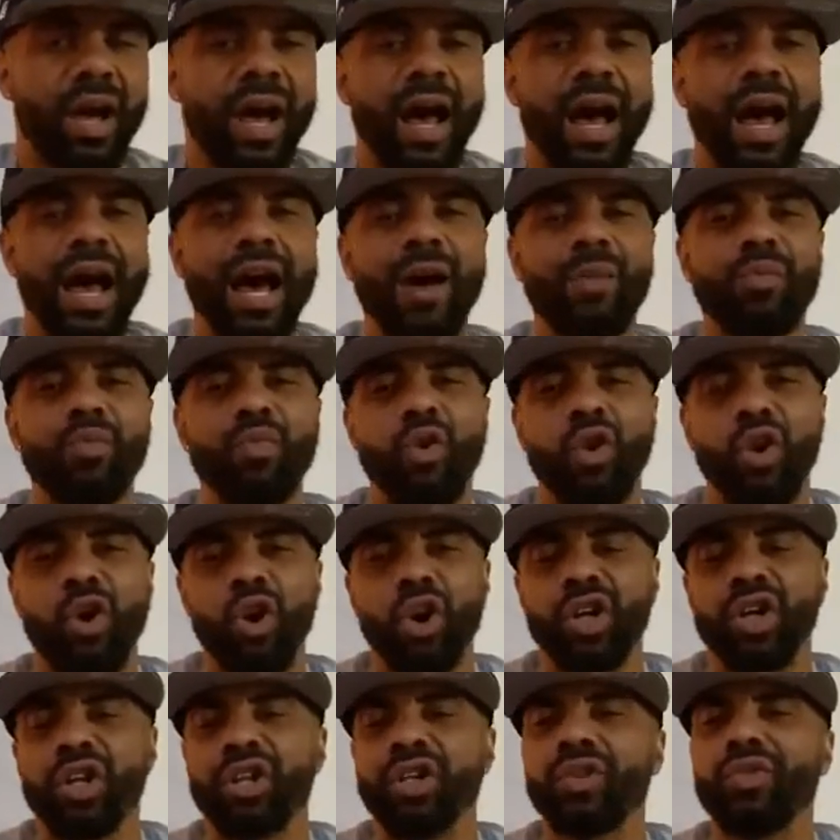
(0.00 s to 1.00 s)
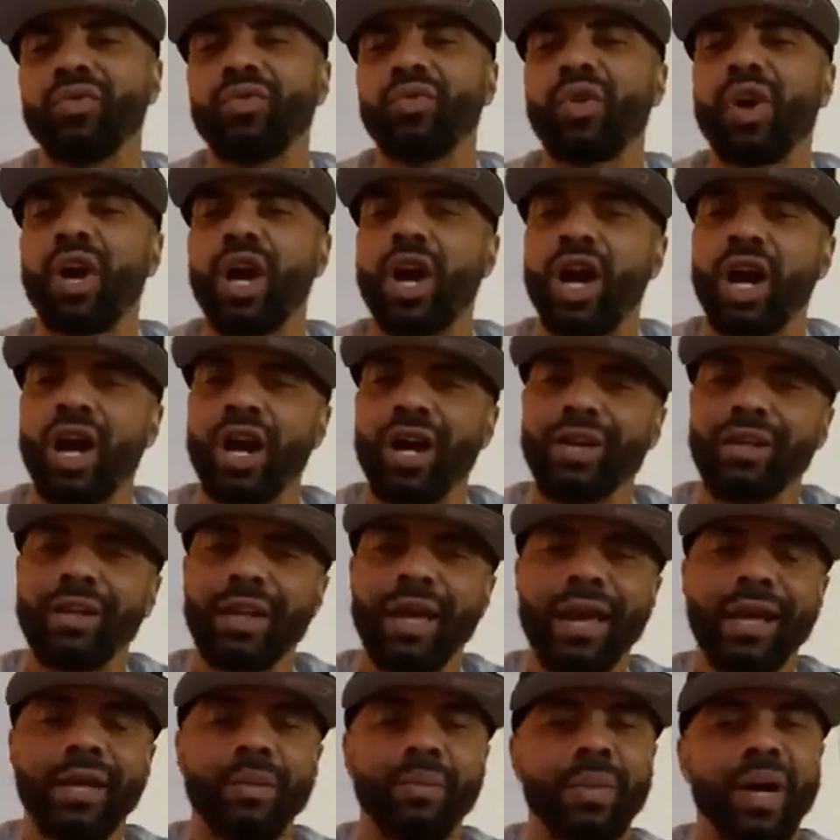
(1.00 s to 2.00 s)
I'm walking around
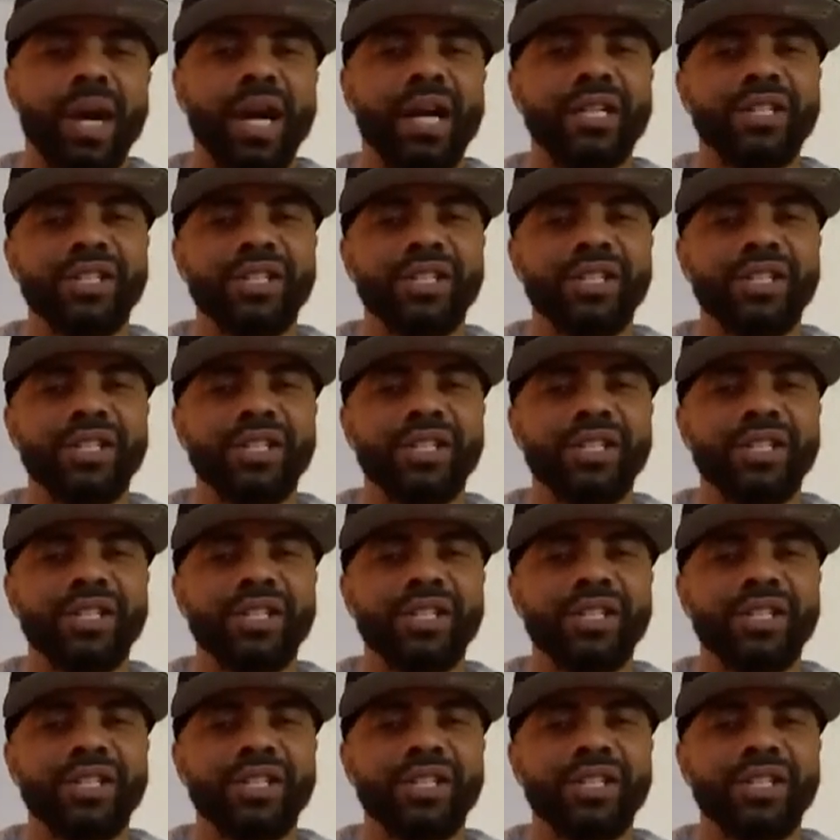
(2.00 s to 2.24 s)
like my